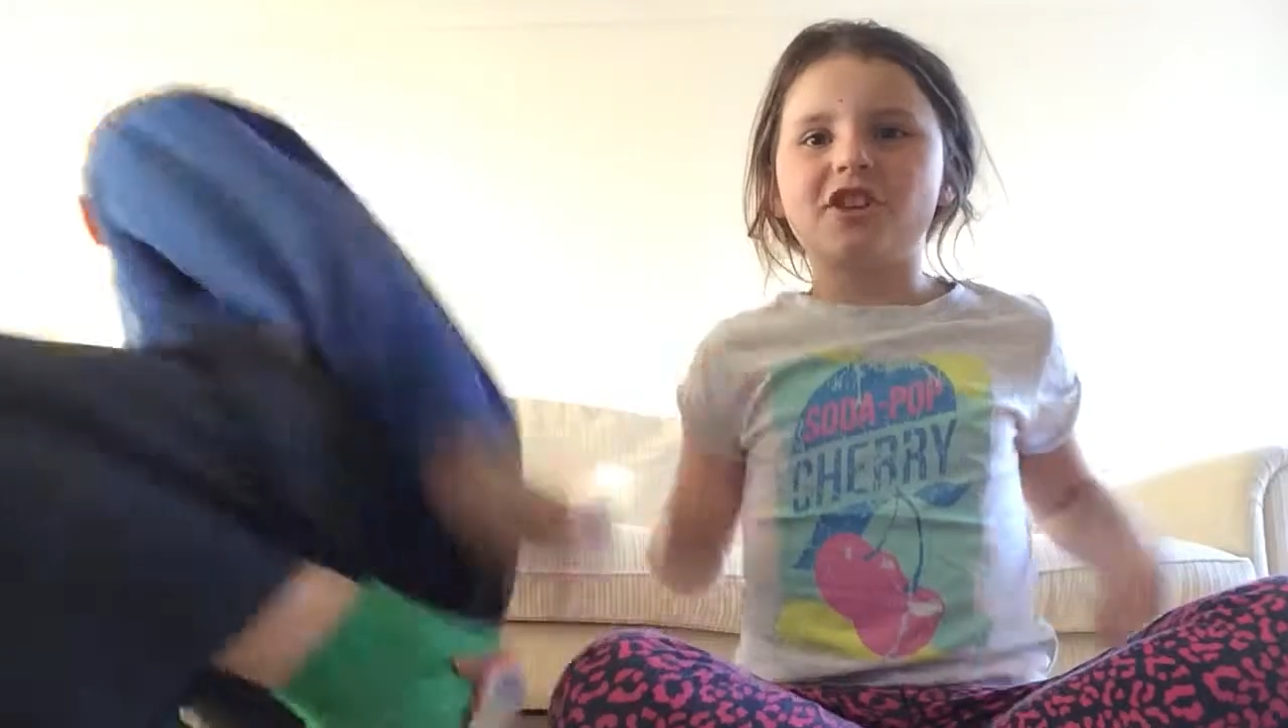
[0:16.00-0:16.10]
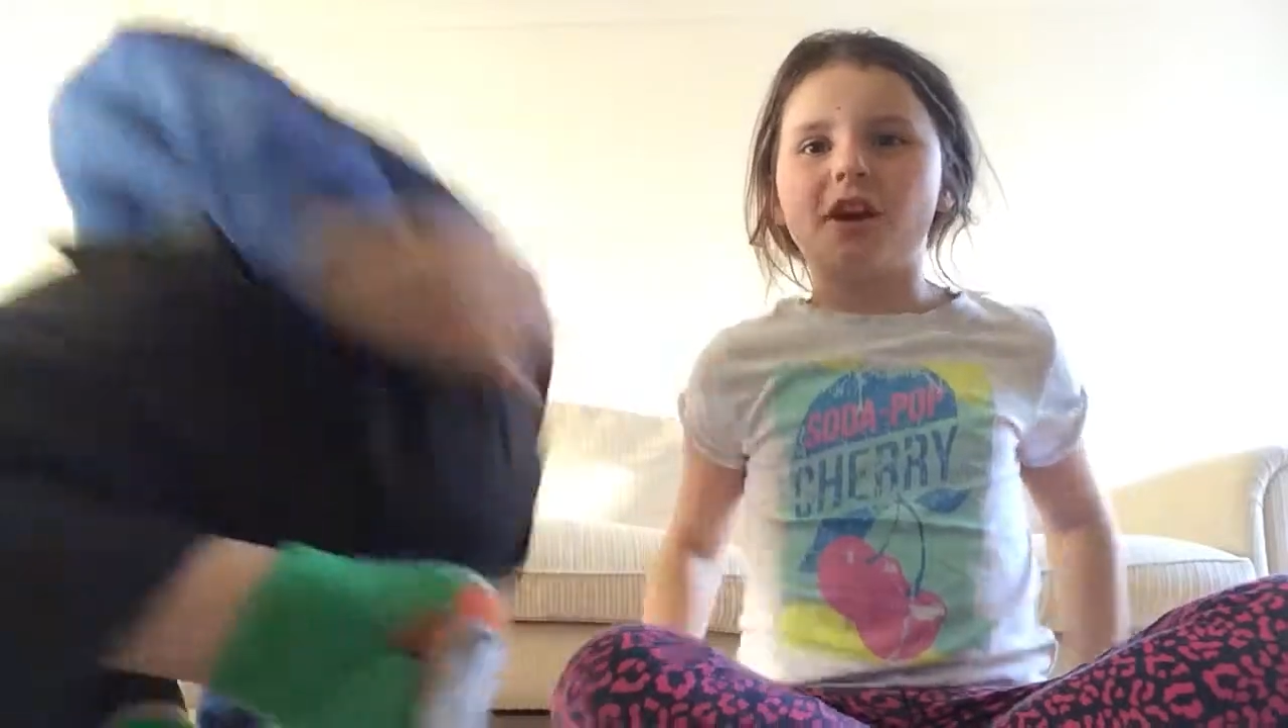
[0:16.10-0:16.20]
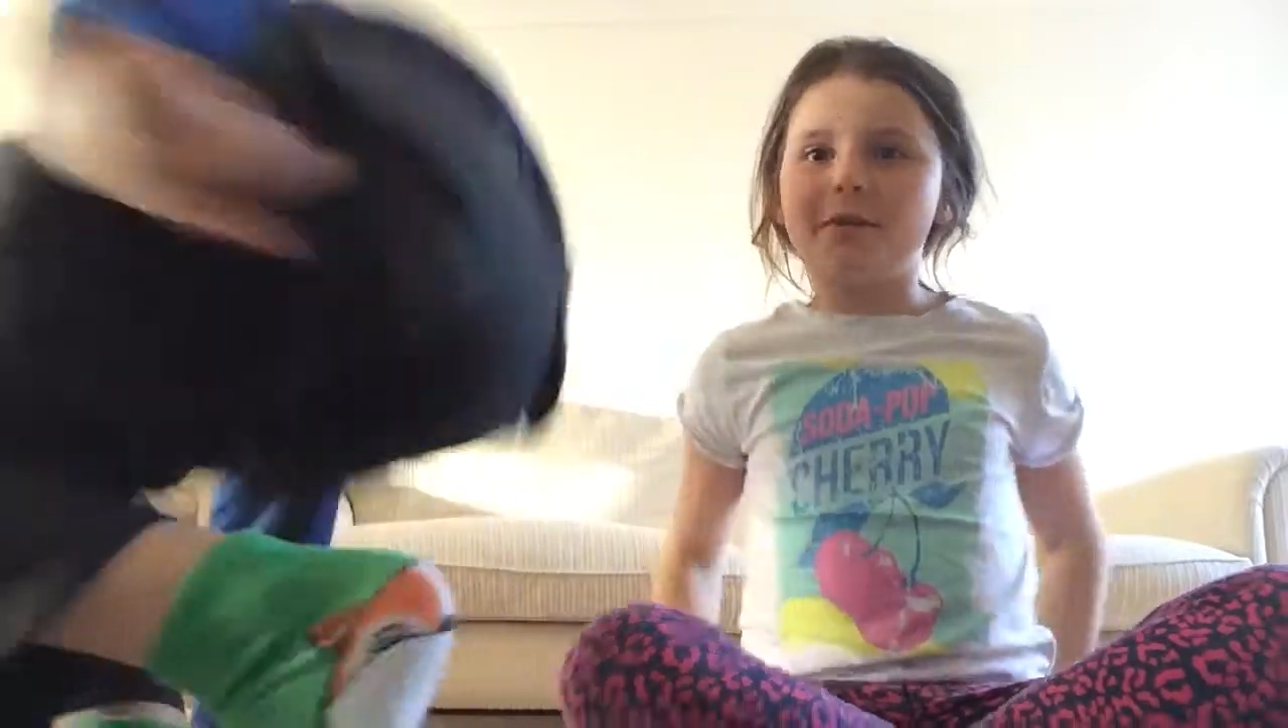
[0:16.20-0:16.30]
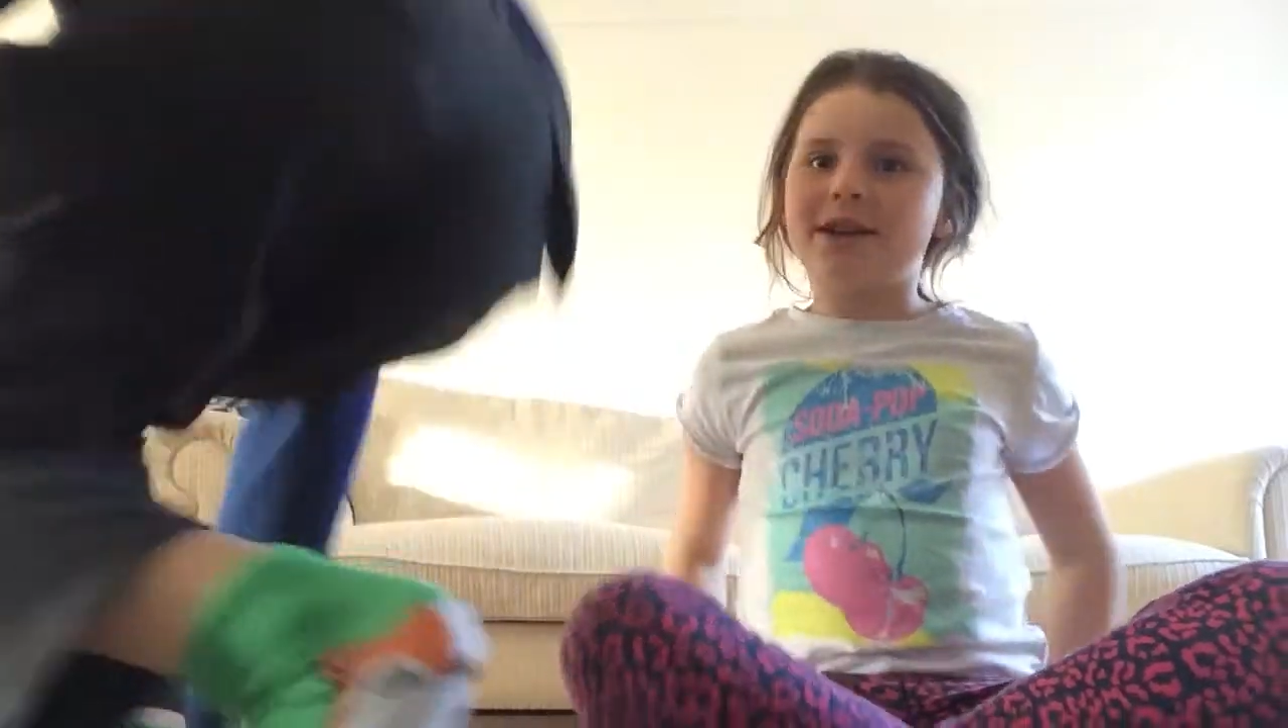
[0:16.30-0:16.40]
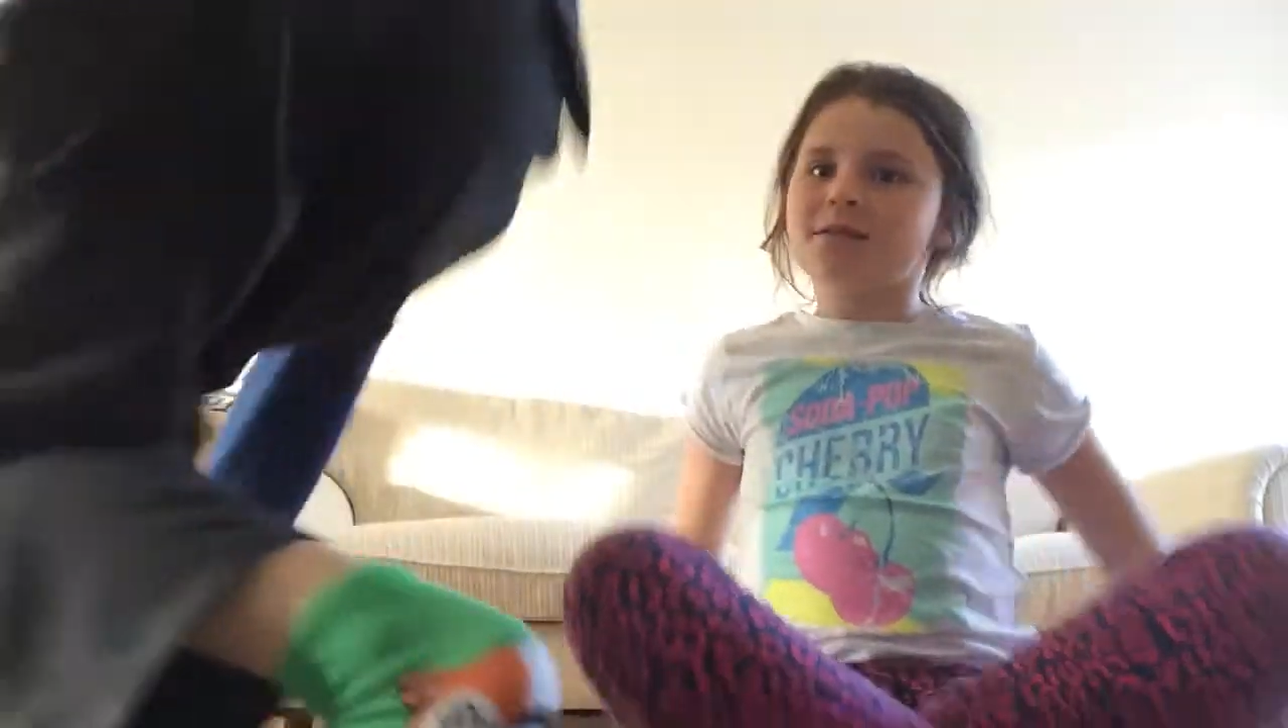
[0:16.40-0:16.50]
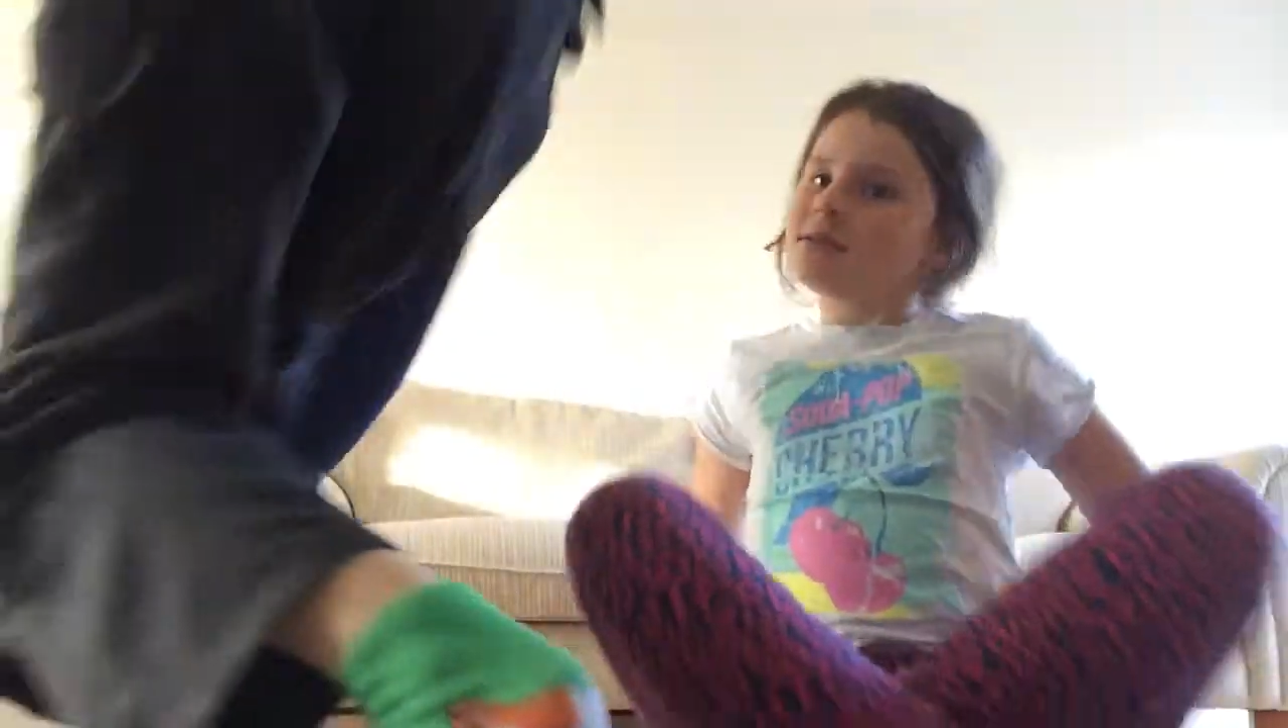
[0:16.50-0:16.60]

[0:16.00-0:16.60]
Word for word: star, I went,